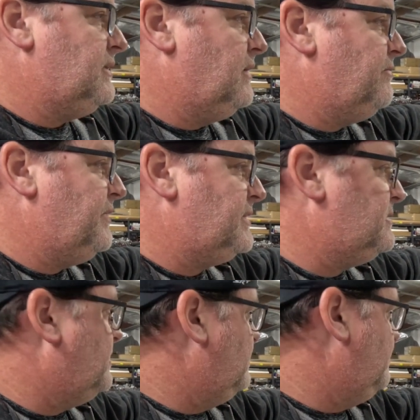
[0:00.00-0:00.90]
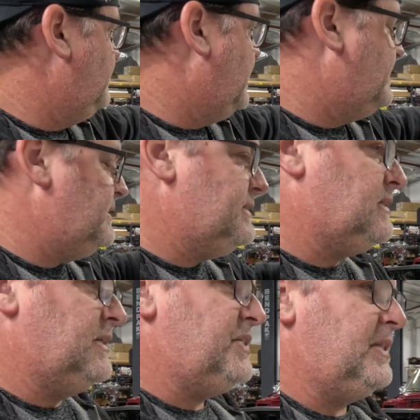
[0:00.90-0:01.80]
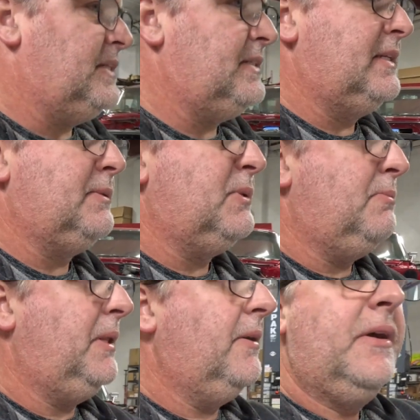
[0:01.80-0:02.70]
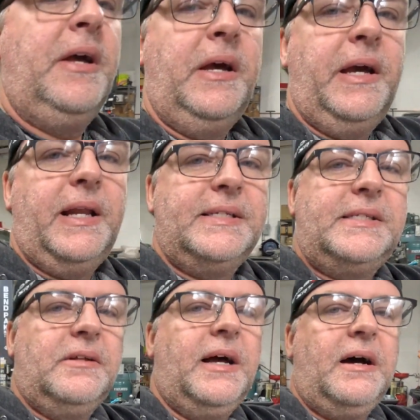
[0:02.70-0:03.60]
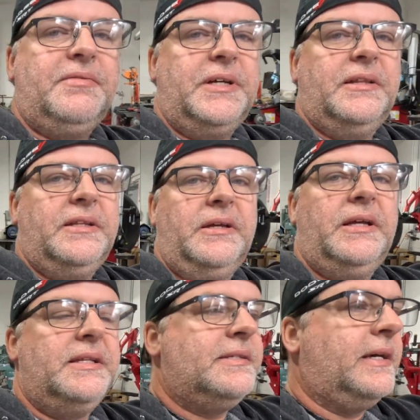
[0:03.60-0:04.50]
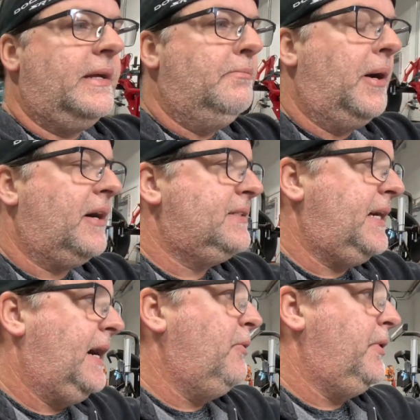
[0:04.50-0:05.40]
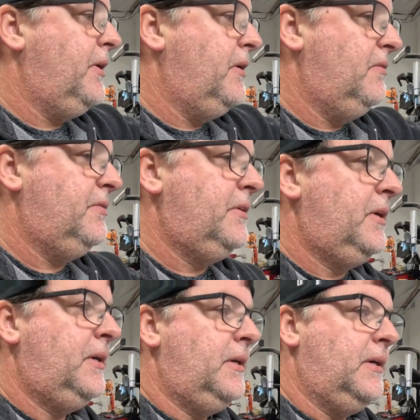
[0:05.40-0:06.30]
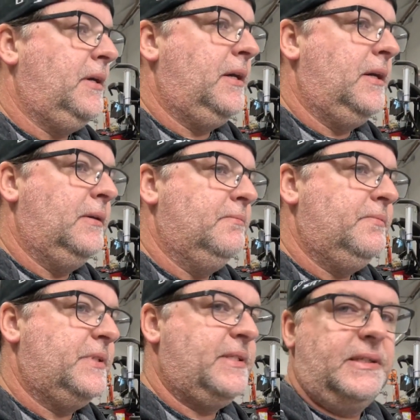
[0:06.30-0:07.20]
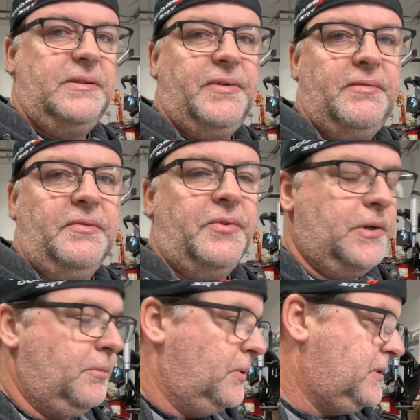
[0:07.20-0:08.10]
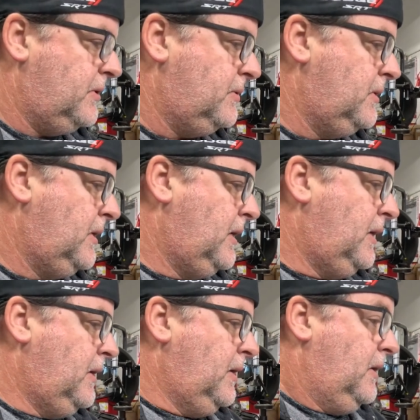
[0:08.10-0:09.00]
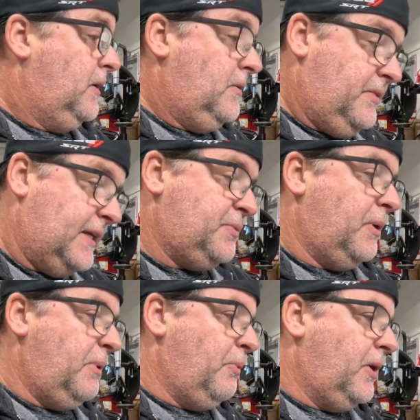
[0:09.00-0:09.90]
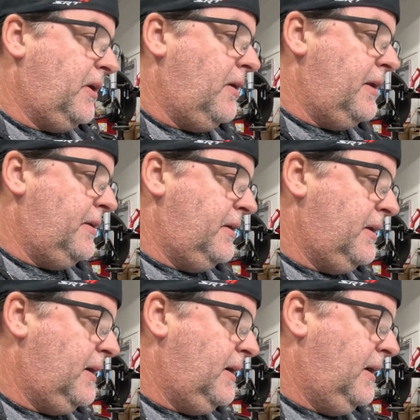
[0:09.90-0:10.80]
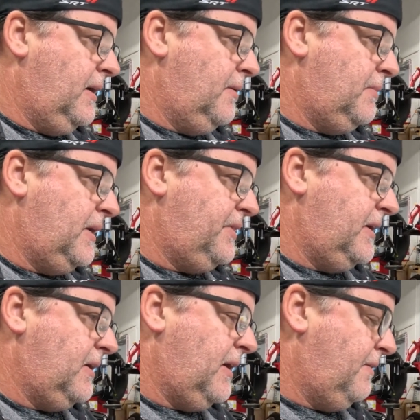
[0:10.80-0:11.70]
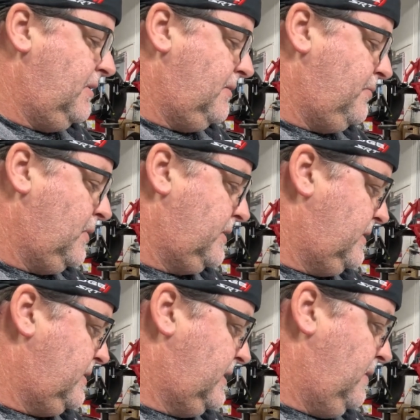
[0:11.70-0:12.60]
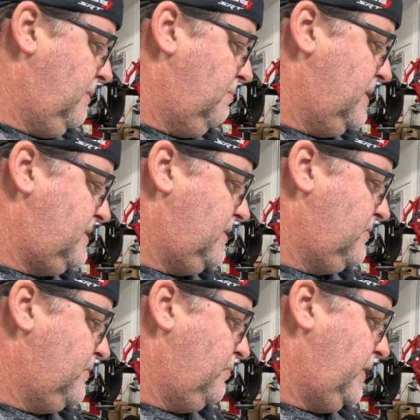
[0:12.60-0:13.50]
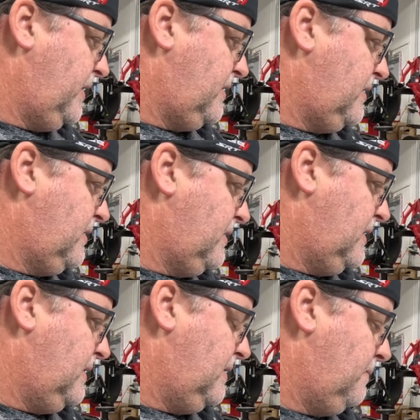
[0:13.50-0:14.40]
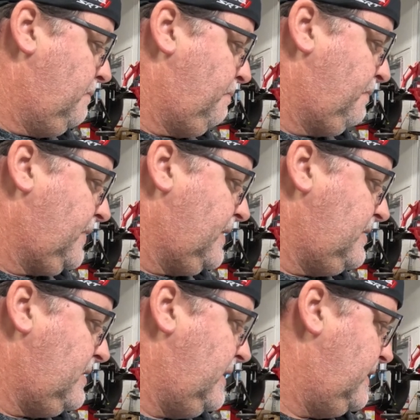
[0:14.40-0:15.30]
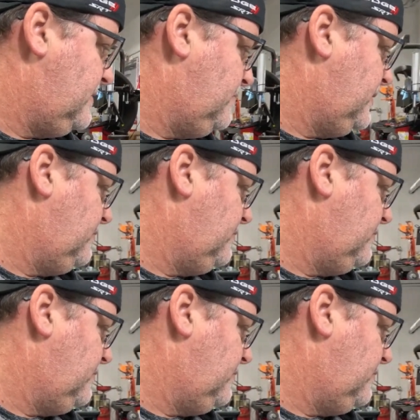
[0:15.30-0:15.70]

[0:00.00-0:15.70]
got to fix all of that insulation that's not supposed to be there, and I still have to get the inside box out of the 65 convertible. So that's what I'll be working on. I think I'll have enough work to keep me busy through the week. Today is